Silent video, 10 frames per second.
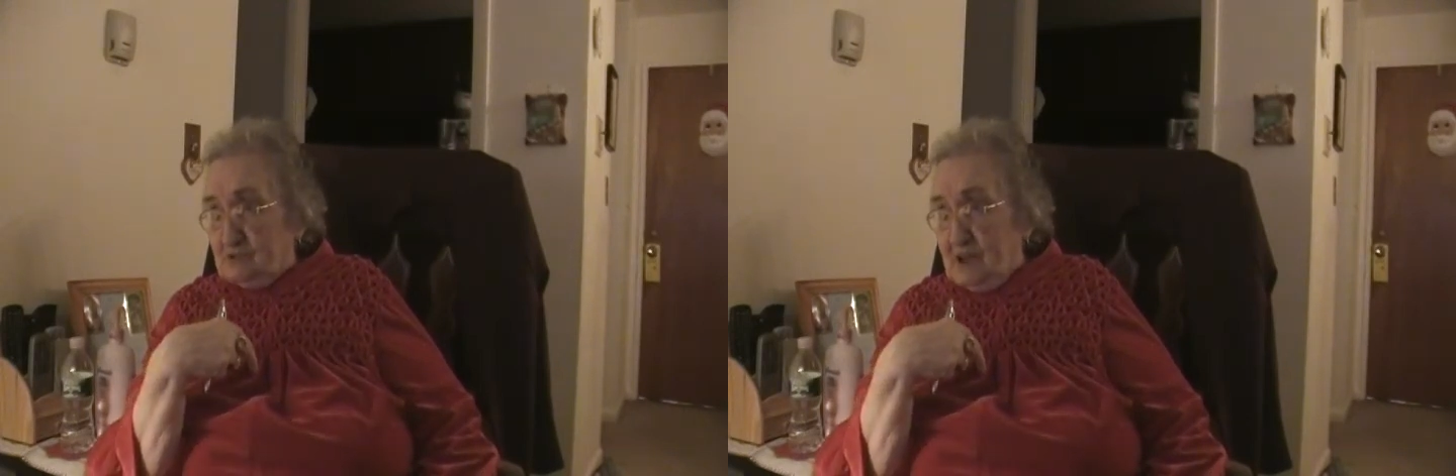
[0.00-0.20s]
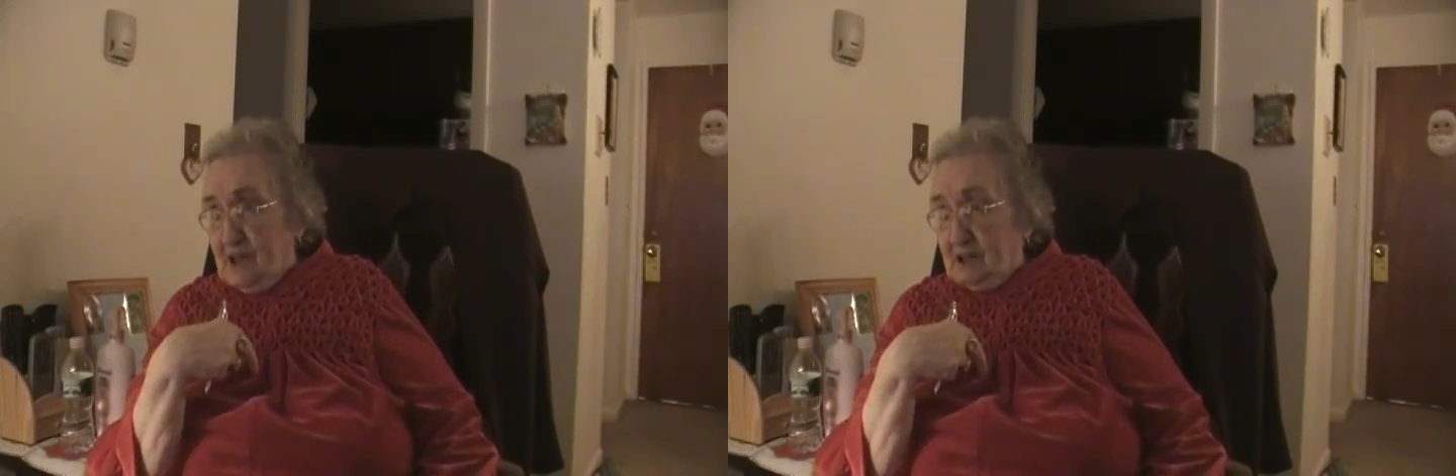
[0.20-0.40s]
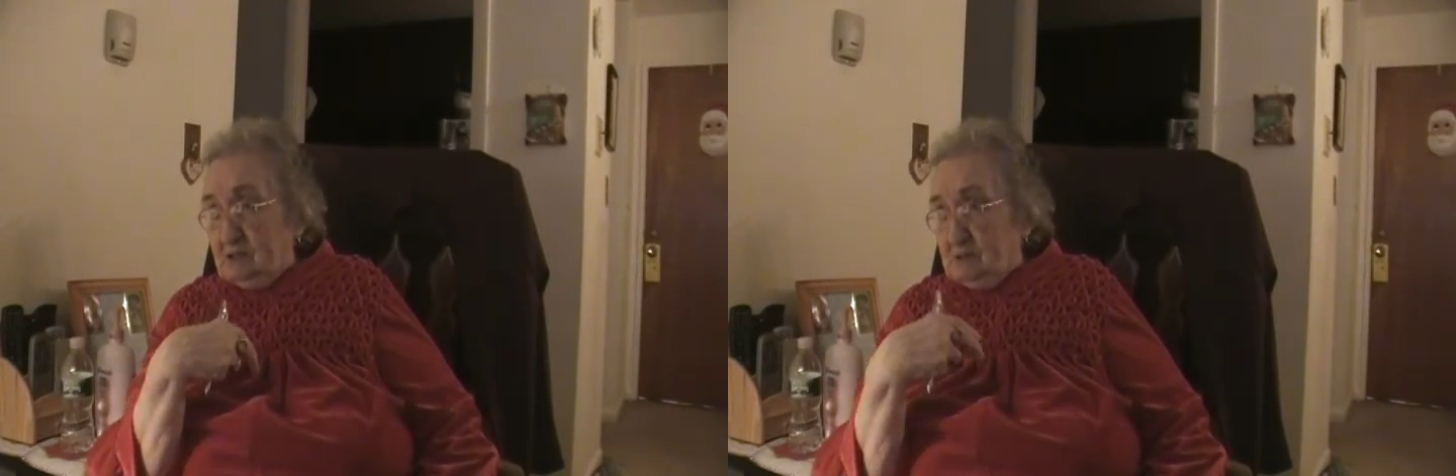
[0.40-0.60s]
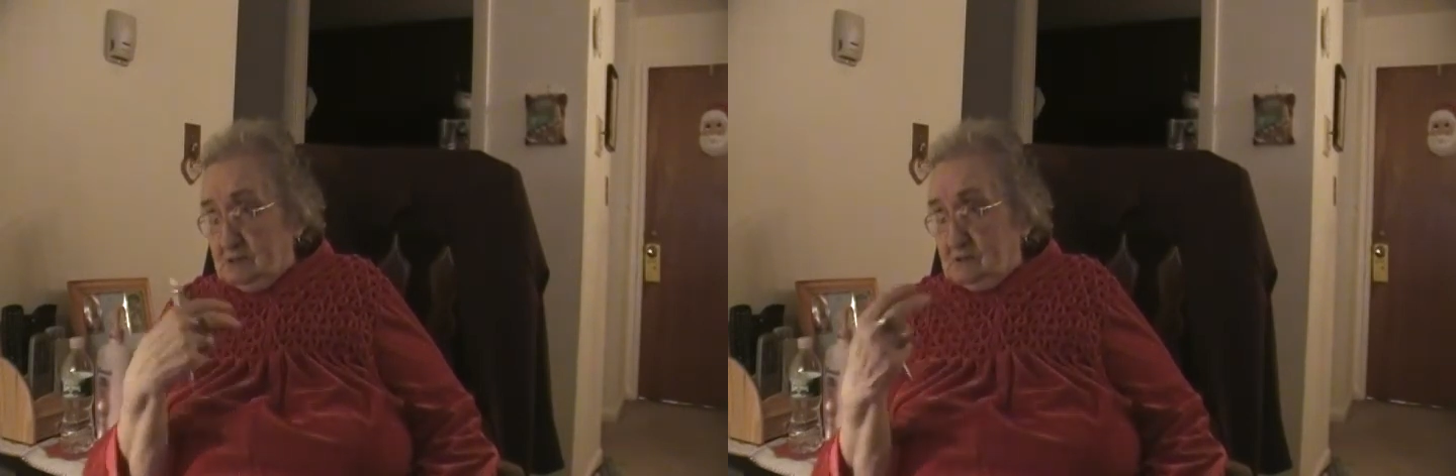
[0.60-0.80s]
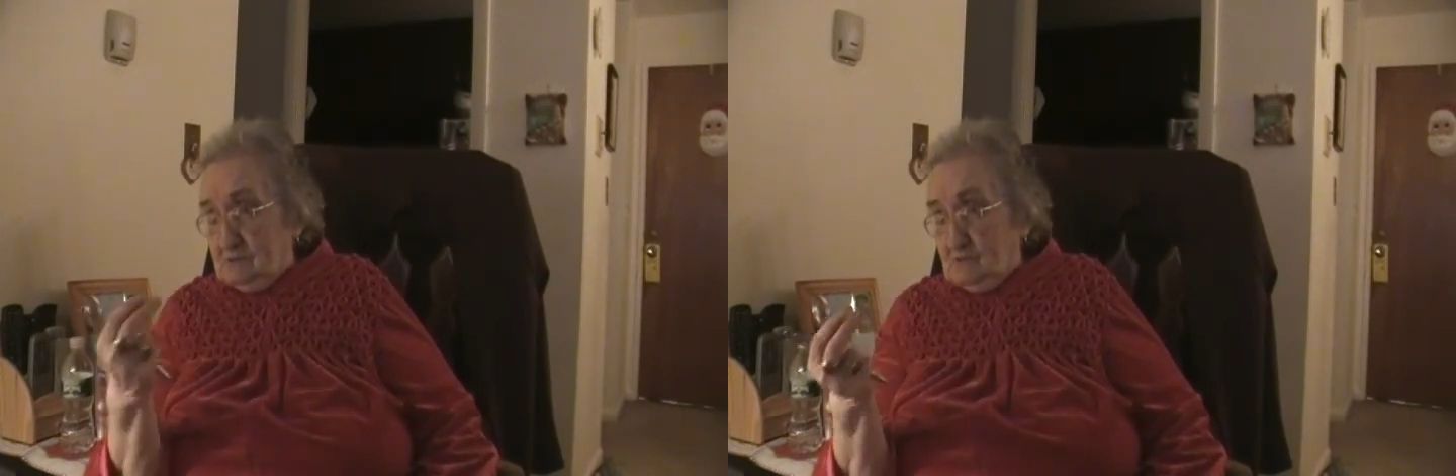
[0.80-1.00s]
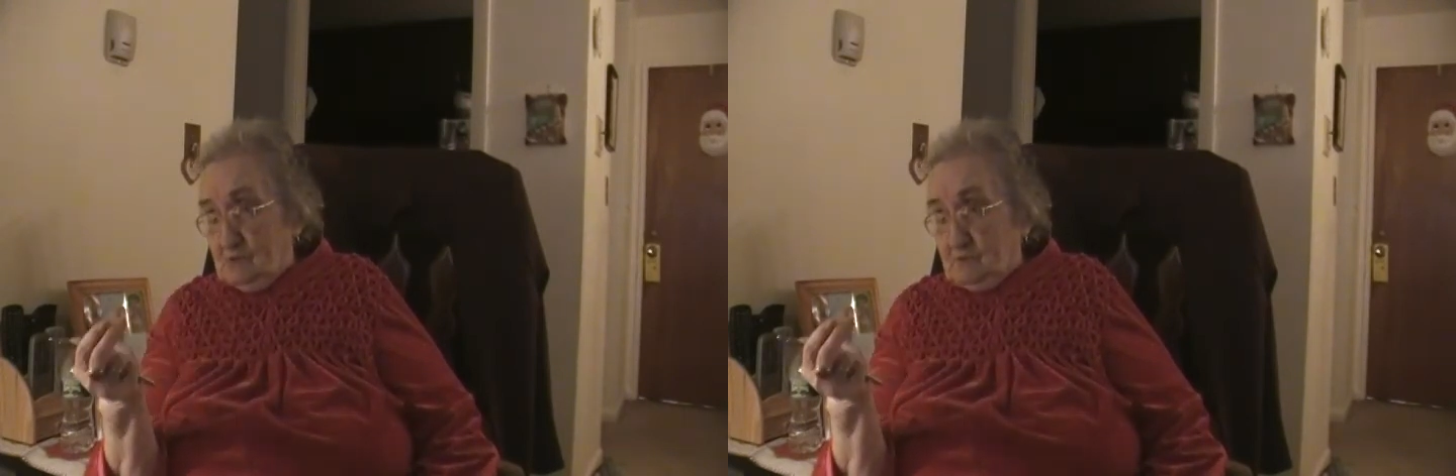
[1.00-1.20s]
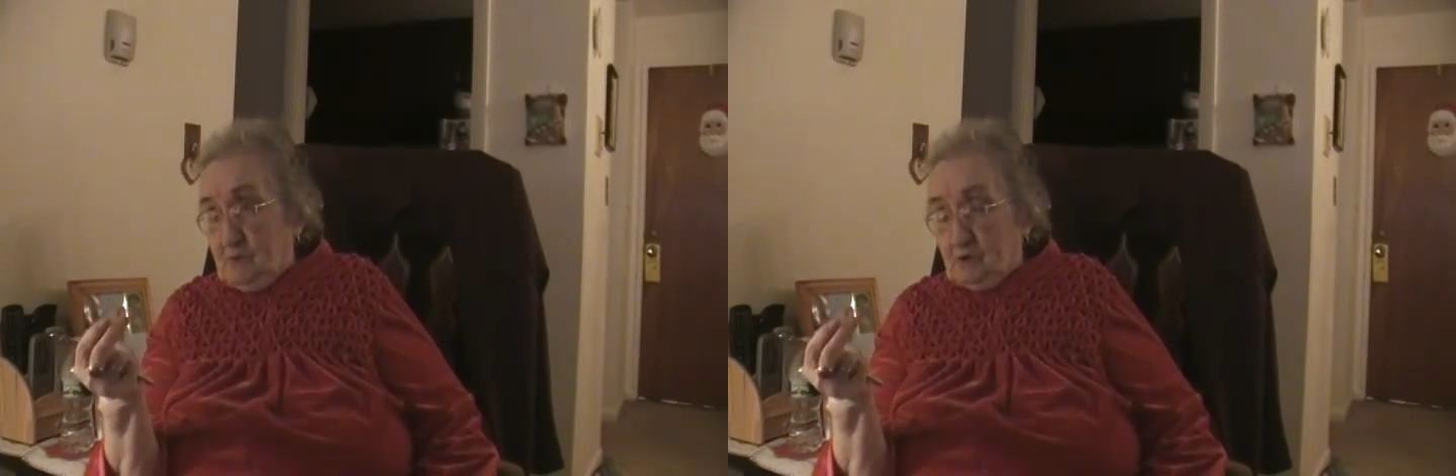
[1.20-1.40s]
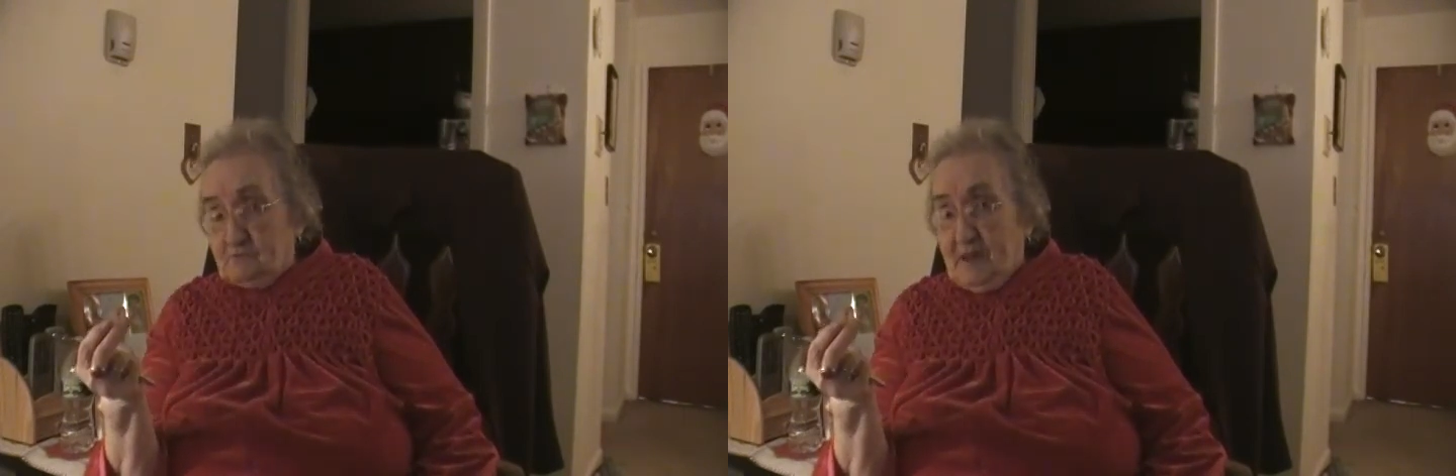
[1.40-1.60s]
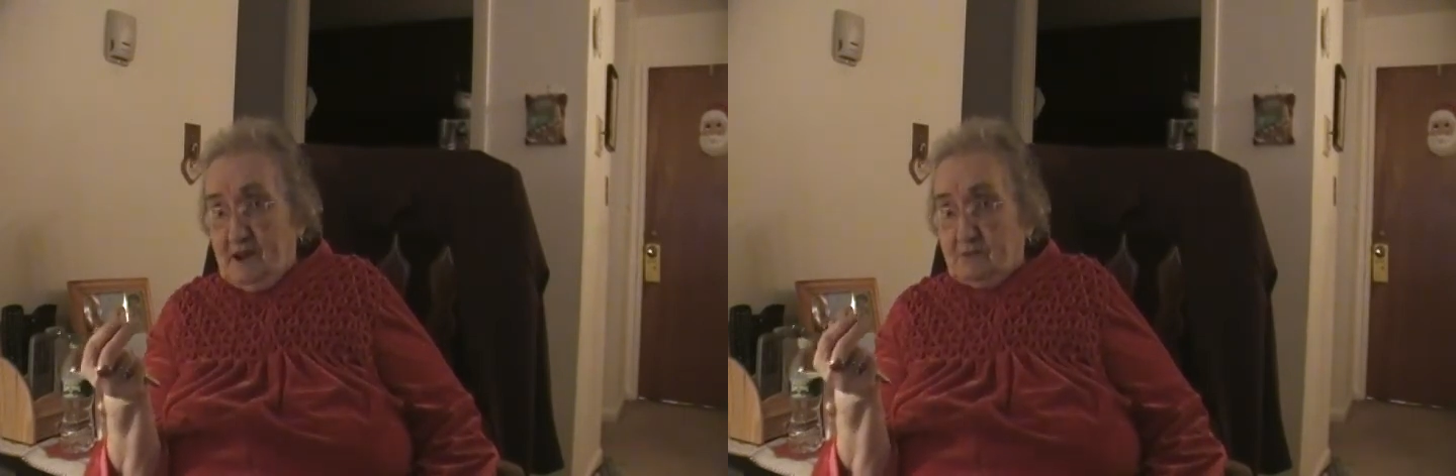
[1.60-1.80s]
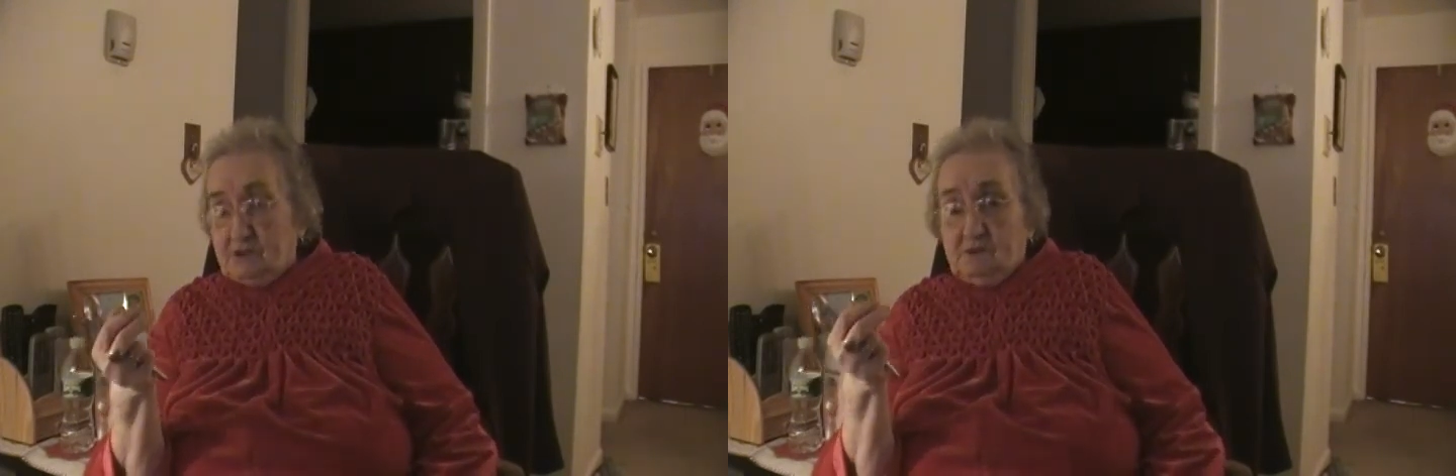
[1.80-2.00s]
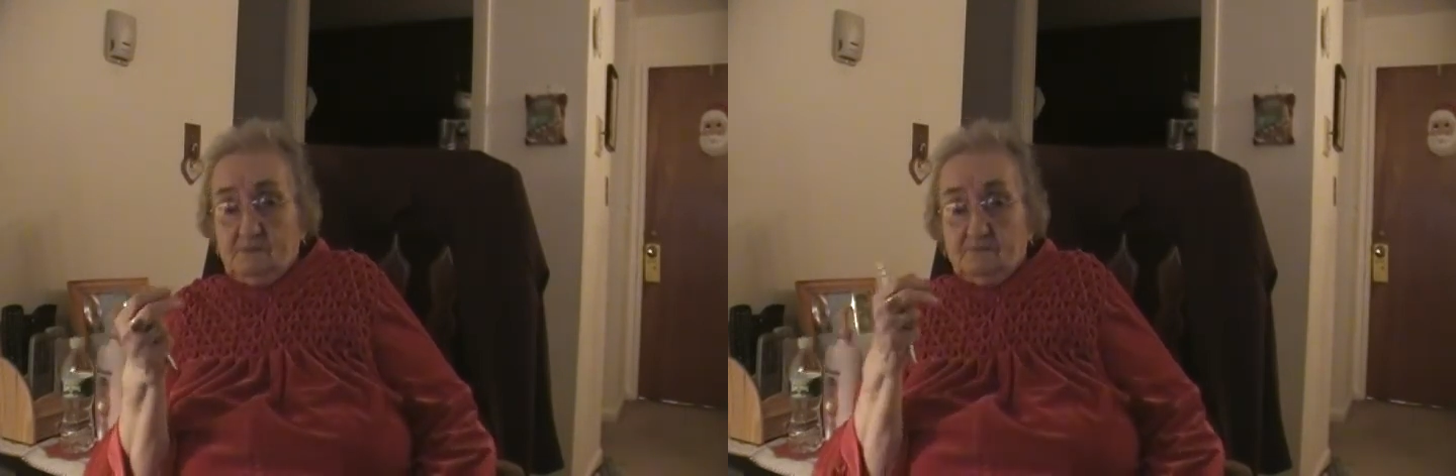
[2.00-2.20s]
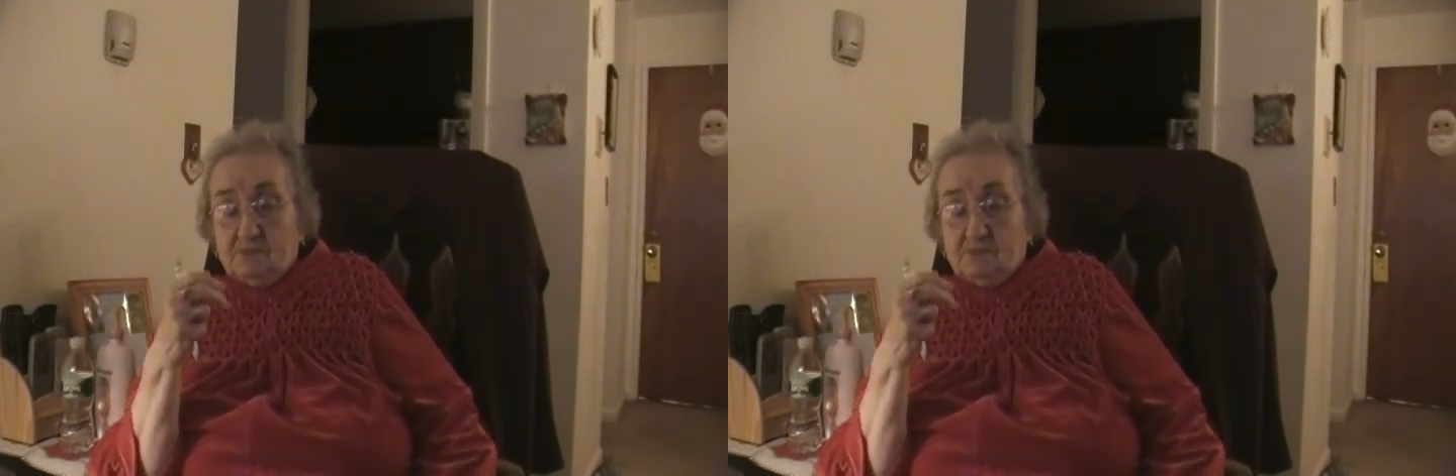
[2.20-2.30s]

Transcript: and I, we were both married,